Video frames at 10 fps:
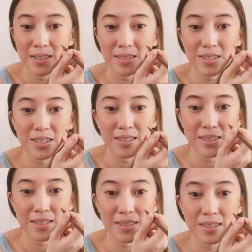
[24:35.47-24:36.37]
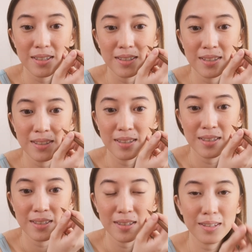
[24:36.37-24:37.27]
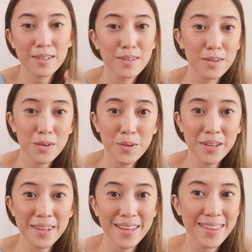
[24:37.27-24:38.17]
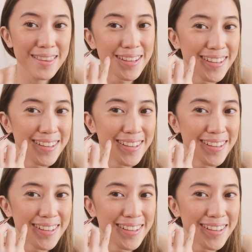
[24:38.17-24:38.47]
let's just go with it